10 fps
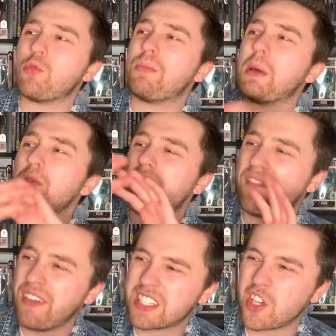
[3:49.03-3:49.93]
would be able to
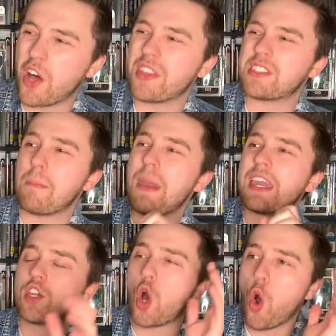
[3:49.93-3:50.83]
fix all this and
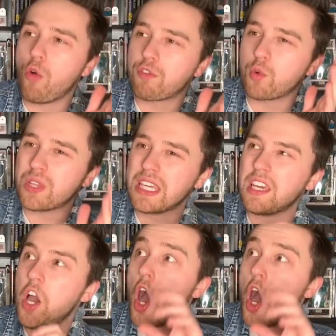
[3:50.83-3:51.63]
make it overly